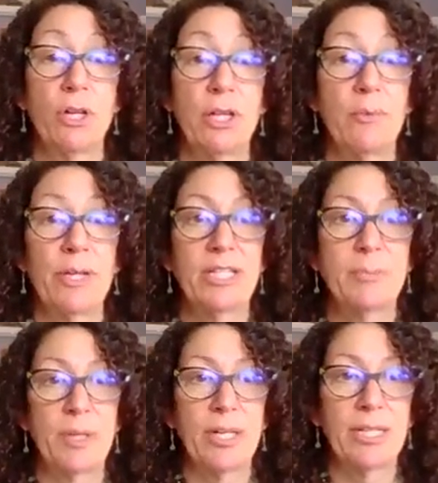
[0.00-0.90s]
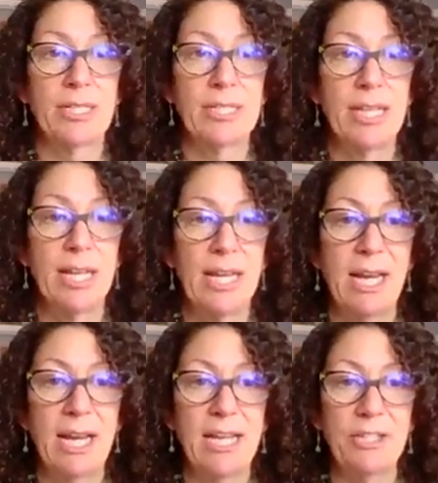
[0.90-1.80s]
that we experience,
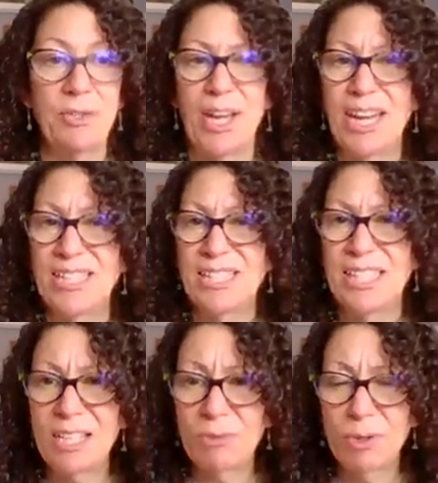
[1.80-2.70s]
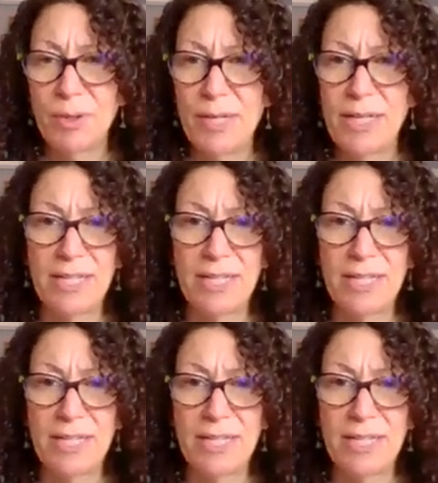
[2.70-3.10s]
and you can't see through it.